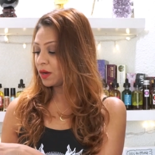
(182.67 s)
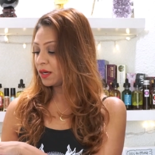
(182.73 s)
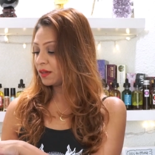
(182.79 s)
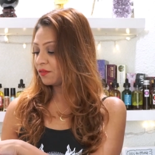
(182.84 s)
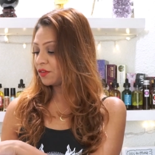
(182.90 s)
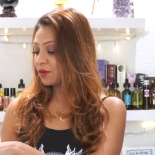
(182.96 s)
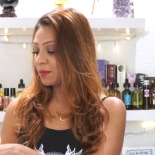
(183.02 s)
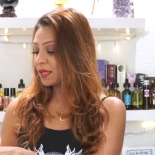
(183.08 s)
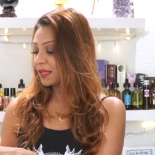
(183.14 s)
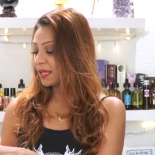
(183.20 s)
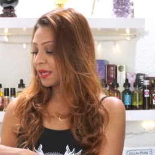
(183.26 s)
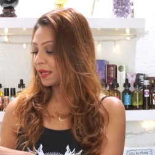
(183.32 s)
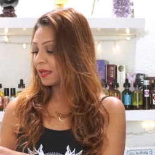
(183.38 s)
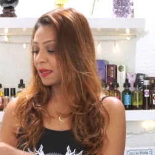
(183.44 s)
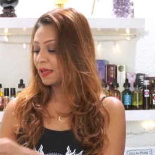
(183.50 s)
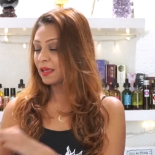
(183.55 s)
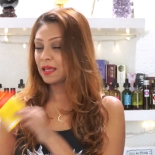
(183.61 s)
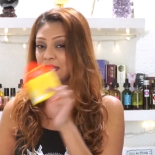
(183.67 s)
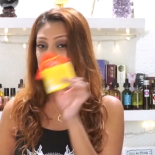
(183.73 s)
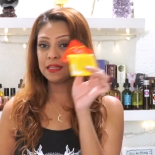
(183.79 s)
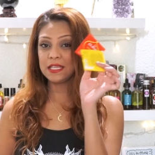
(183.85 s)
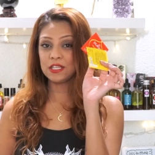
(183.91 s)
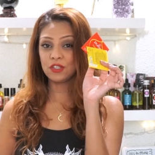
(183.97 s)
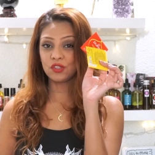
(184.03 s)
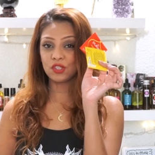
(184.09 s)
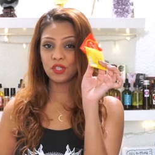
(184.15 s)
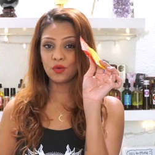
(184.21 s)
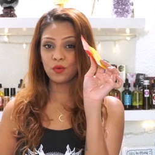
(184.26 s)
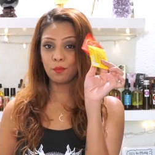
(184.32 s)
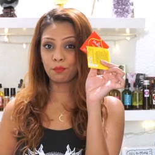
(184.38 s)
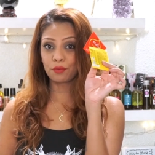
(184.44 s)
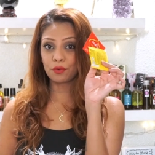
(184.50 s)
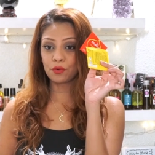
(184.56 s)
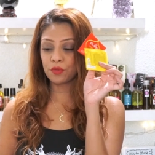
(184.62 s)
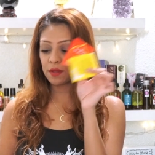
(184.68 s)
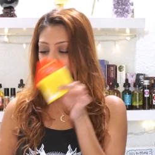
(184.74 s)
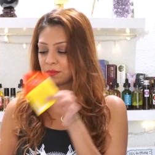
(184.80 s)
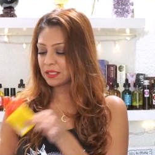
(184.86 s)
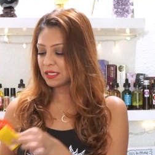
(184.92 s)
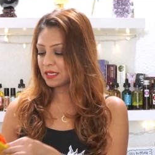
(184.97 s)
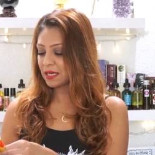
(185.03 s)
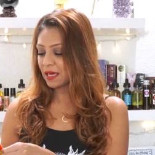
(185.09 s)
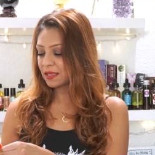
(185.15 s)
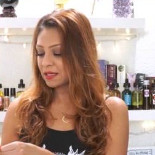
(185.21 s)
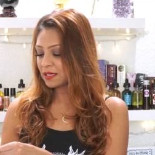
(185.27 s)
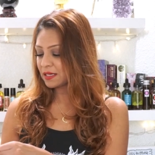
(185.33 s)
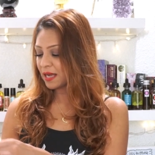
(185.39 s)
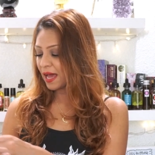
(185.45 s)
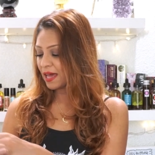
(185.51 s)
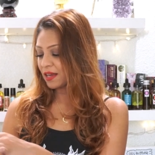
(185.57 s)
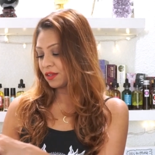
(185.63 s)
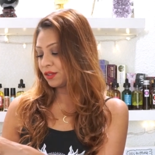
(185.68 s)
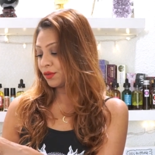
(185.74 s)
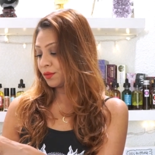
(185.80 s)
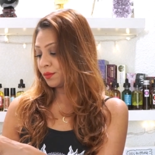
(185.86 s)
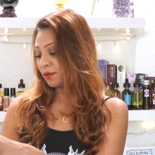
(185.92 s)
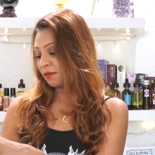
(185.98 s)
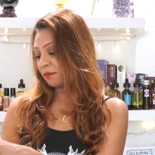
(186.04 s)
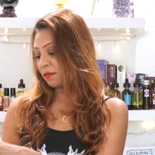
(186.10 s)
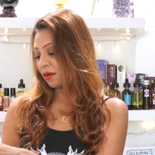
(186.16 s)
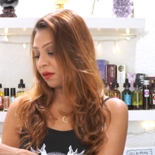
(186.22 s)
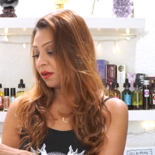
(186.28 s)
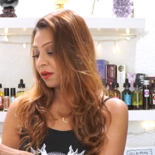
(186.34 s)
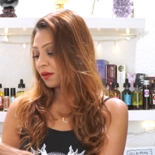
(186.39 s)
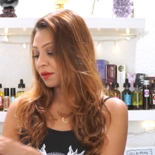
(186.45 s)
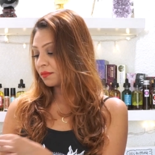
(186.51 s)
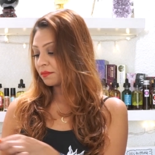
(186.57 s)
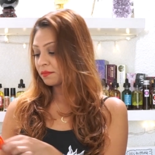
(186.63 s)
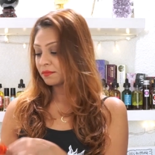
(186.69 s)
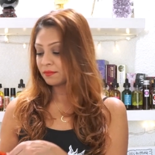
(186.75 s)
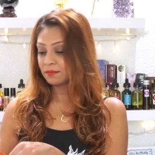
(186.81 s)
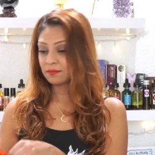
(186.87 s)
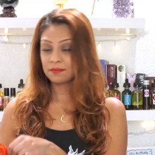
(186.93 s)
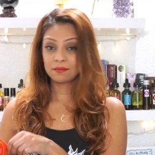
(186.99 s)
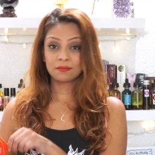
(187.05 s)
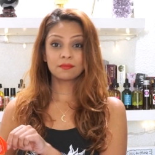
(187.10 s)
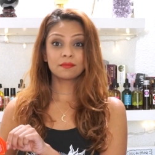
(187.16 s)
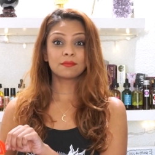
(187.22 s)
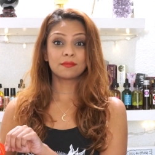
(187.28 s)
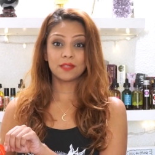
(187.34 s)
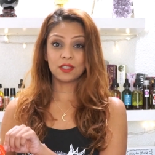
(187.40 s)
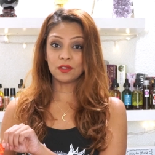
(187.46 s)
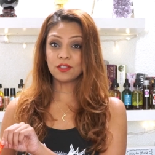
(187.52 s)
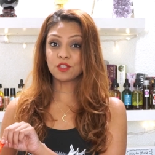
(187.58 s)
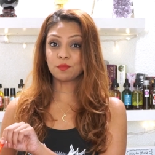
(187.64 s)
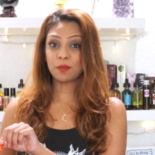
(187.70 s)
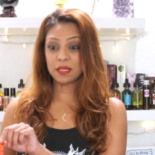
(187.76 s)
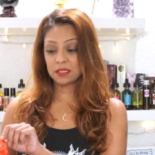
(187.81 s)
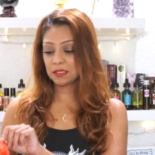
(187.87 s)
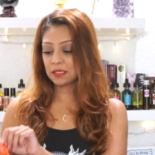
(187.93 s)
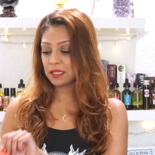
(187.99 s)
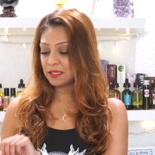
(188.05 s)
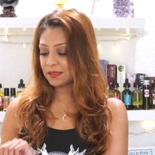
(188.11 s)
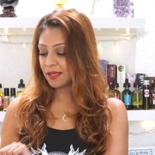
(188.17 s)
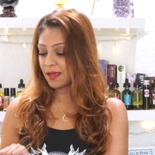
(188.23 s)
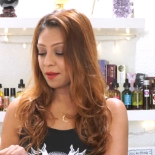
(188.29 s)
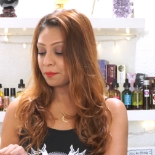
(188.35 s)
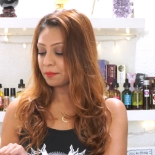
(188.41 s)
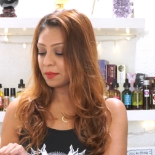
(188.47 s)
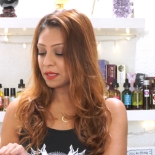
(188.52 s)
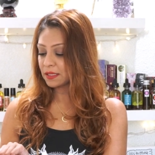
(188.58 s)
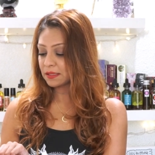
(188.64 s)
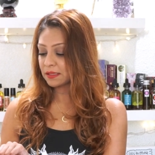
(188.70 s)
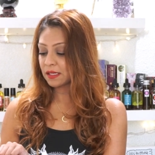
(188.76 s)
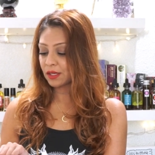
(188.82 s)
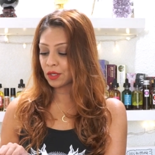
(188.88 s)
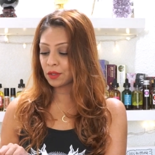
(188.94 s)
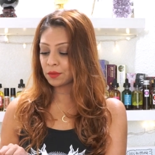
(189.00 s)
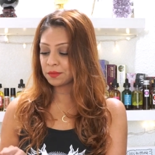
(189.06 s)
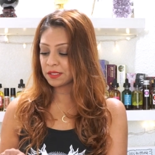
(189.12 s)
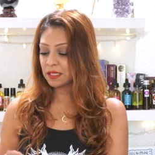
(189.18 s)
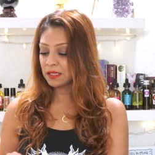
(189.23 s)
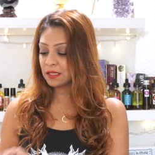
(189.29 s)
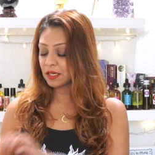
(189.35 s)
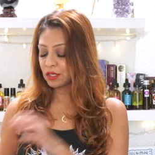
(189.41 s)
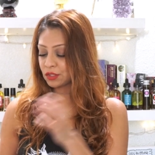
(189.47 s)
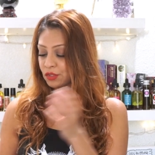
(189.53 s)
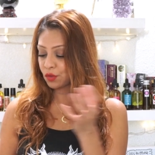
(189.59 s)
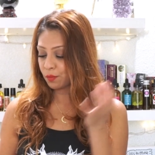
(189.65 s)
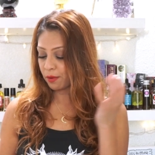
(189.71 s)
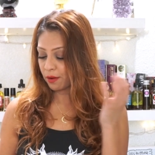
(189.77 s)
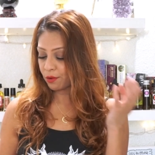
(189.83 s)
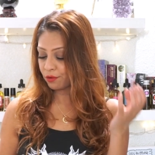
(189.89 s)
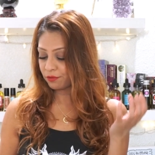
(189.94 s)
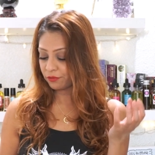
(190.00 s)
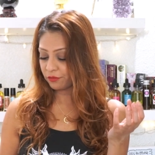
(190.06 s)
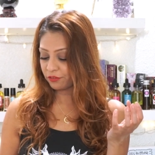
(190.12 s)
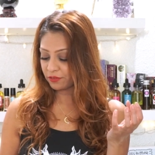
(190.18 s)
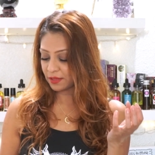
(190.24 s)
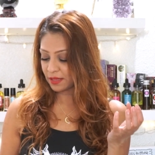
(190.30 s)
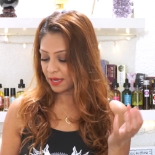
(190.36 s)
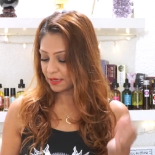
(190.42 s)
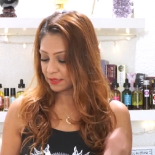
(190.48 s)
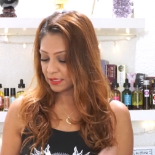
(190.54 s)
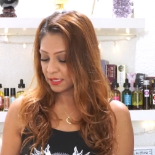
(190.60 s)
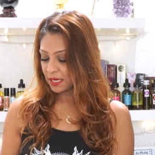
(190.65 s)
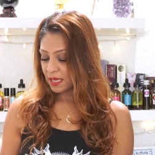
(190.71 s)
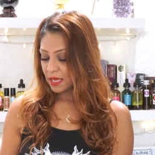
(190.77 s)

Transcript: one, if you make like these two, brew them together, add a little bit of milk, it'll spice things up because the herbs in there are so powerful for that.